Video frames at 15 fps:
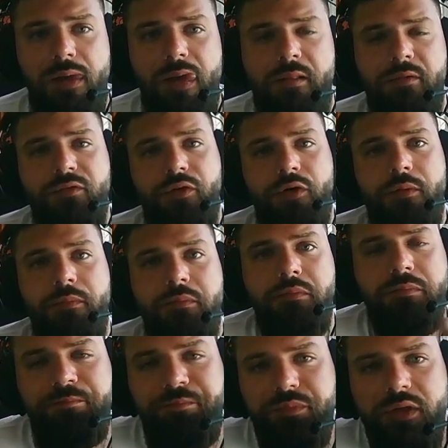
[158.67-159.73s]
from
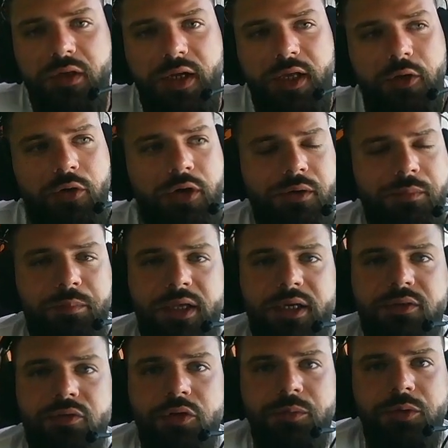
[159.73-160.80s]
regular
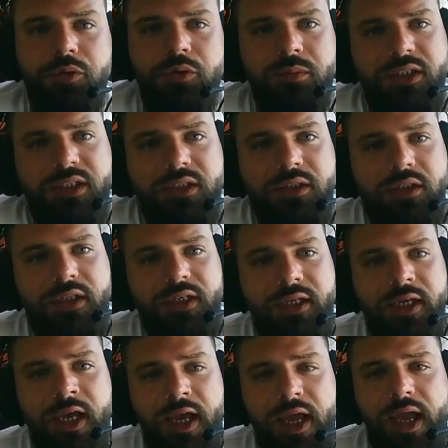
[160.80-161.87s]
platforms. So basically,
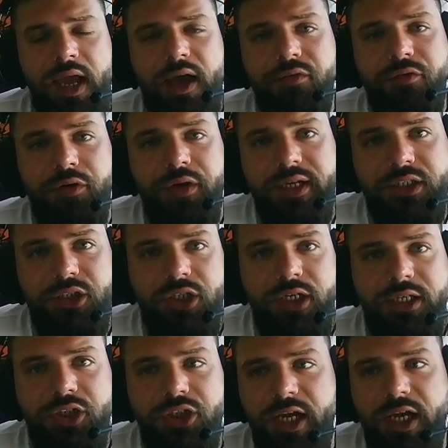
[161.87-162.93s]
every
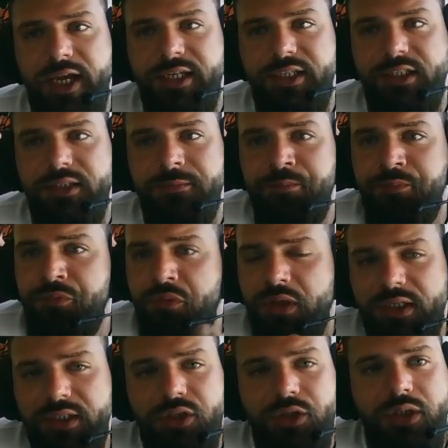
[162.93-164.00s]
exchange has
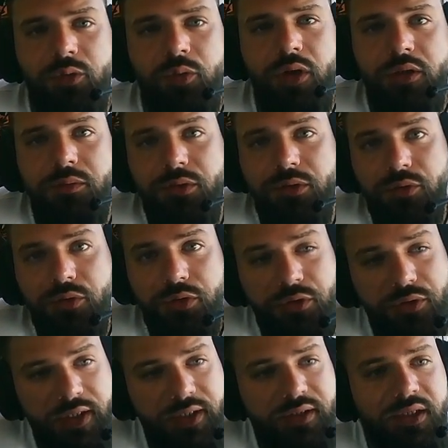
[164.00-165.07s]
its requirement or
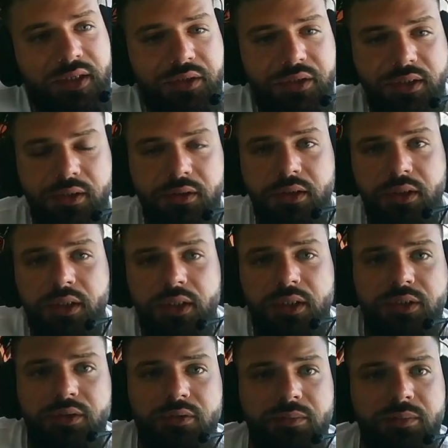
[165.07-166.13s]
criteria
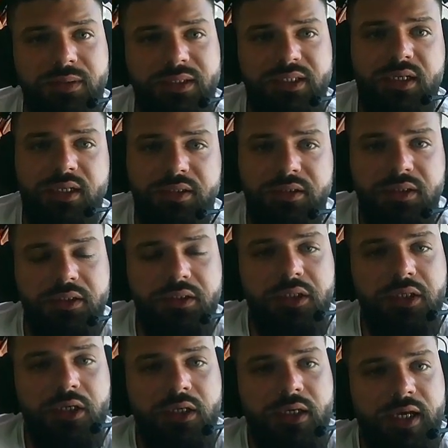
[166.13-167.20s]
to be signed in,
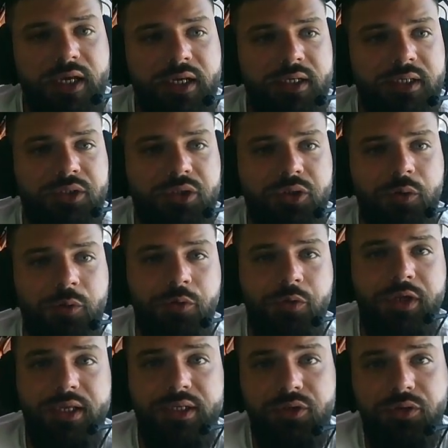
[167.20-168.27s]
and so you
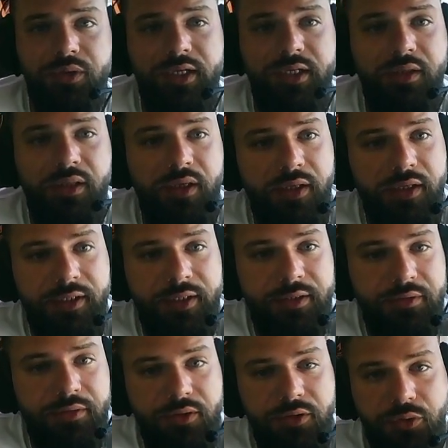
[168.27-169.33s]
can trade and
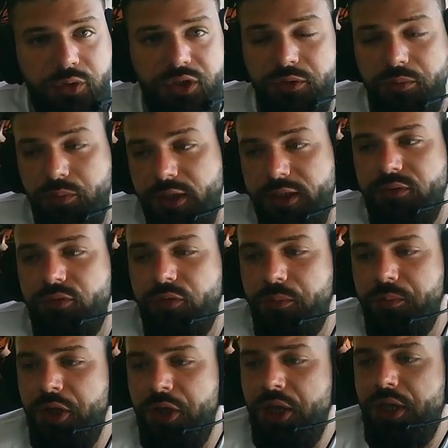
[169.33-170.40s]
use the platform.
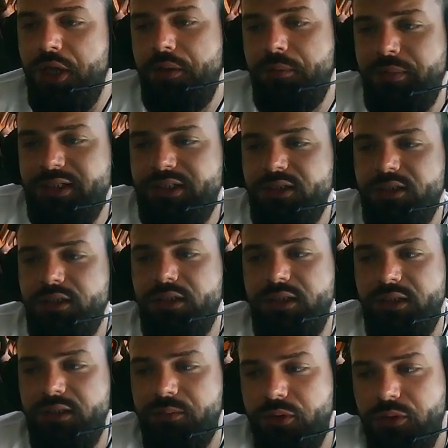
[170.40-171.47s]
Basically,
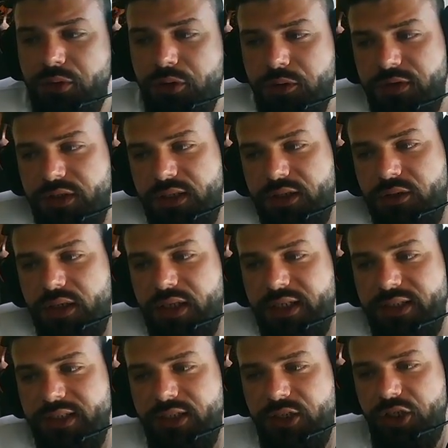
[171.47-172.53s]
the pros of
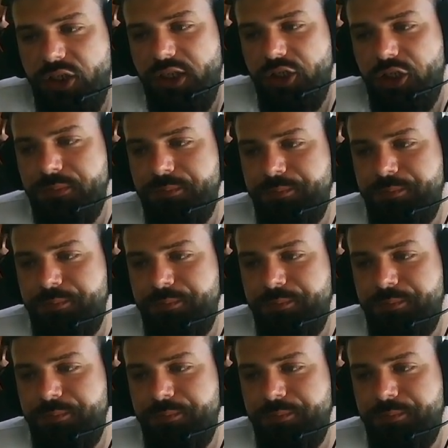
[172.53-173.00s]
centralized exchange,